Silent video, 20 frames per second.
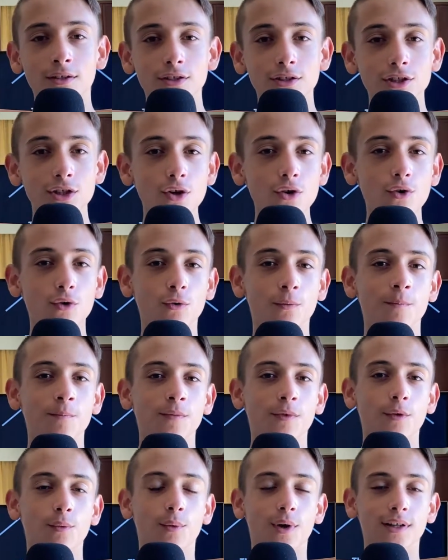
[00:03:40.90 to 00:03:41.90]
So
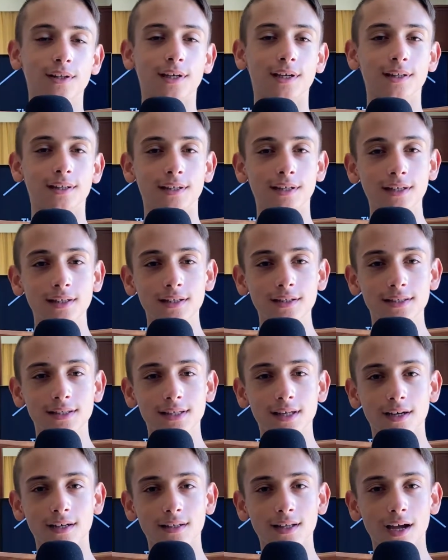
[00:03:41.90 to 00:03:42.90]
what I did is
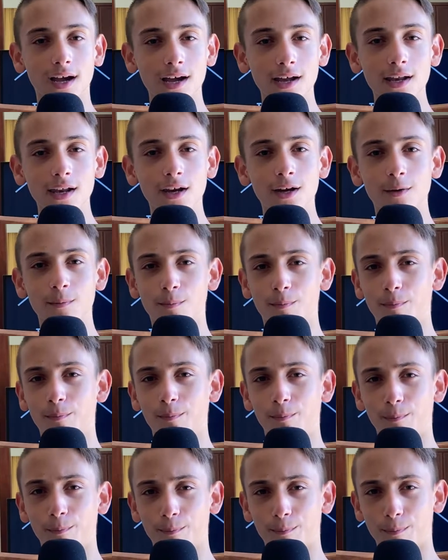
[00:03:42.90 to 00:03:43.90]
that I learned
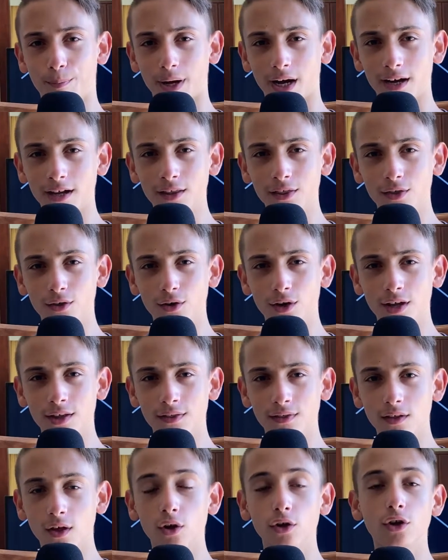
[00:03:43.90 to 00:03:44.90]
Python,
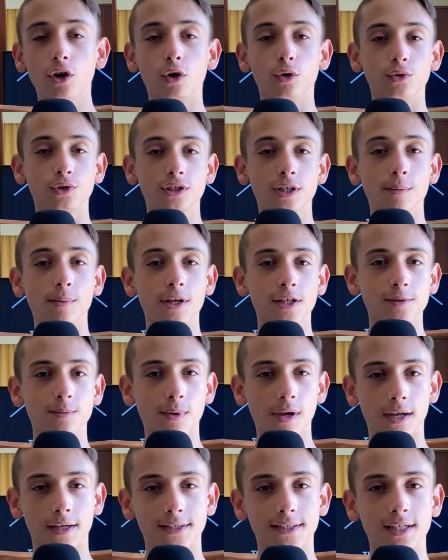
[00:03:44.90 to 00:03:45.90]
C++.
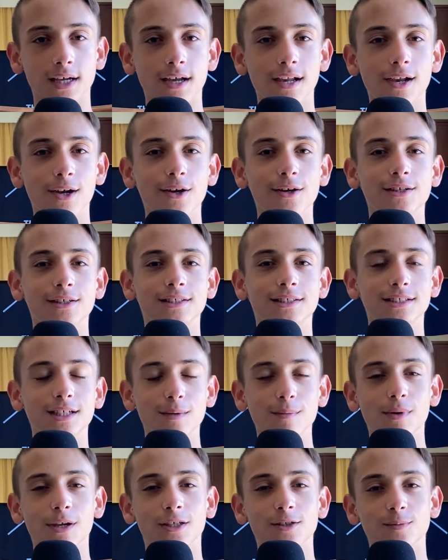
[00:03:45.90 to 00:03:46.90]
I learned C++.